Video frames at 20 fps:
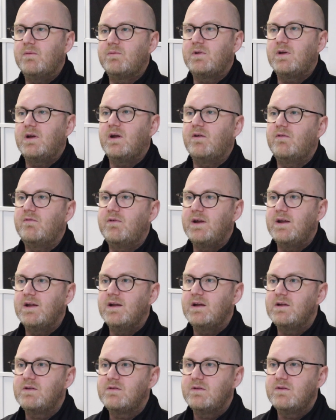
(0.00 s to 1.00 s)
to current
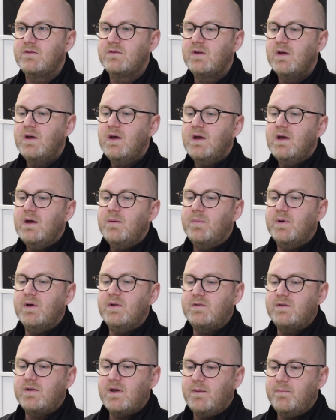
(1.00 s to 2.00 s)
regulations.
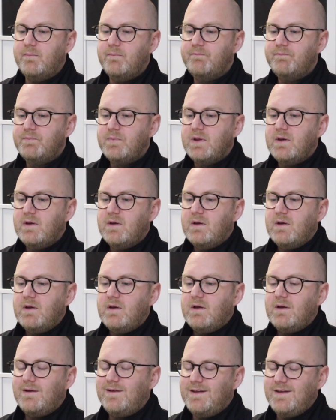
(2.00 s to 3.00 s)
But
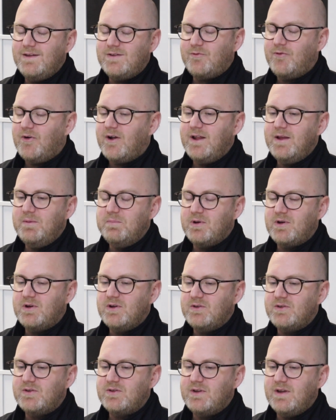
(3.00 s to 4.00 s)
it's funny
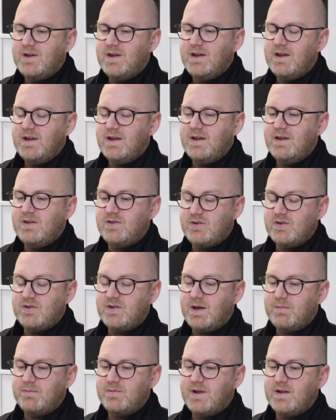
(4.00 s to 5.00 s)
because it's just
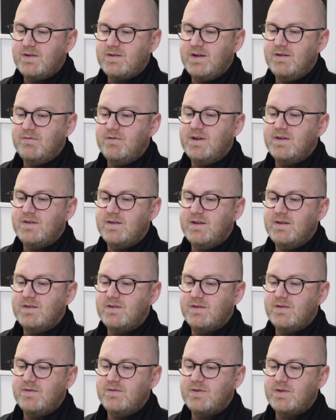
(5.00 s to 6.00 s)
happened actually recently
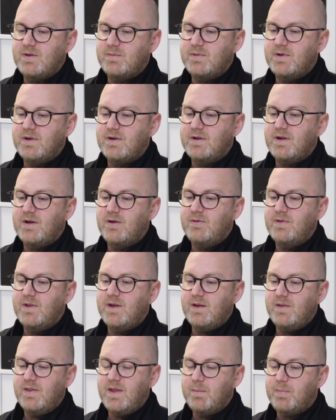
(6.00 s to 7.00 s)
to somebody I know.
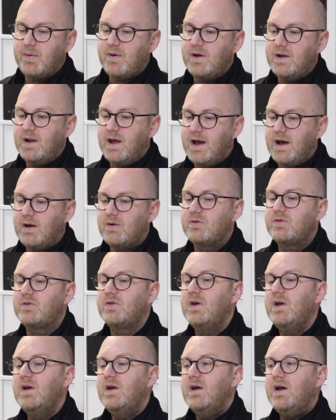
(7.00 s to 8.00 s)
They're buying a house,
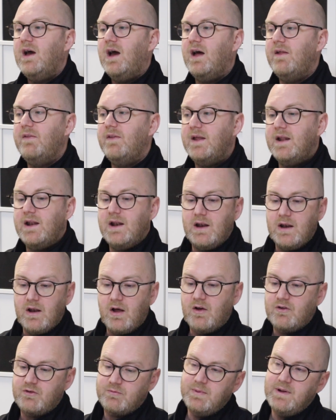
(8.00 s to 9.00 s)
and then
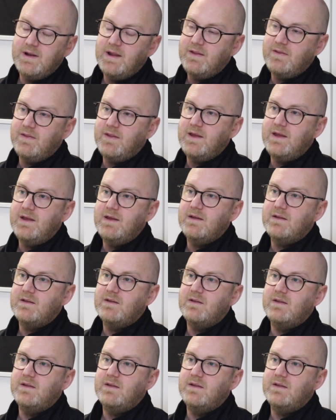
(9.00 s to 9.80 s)
last minute the